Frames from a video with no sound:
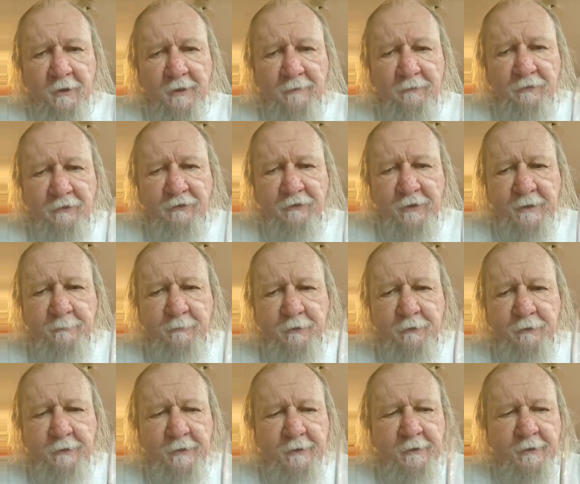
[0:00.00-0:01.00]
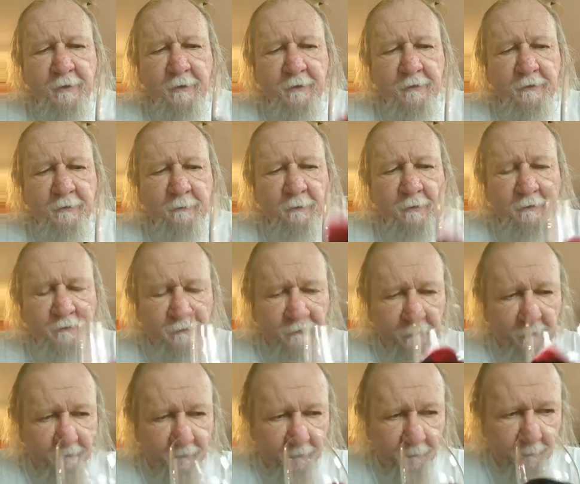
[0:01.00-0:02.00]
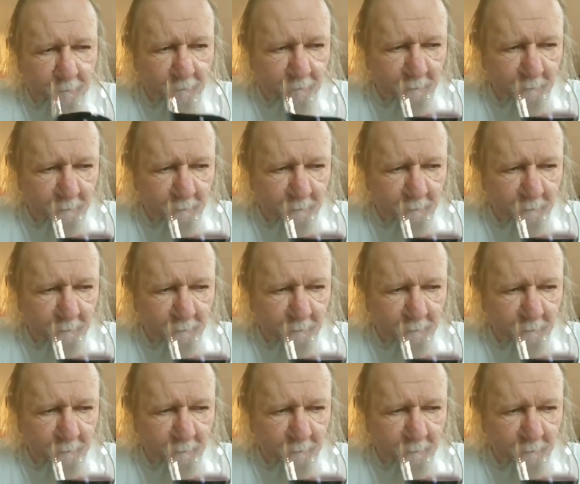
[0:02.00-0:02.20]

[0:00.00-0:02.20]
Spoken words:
have the same unique characteristics.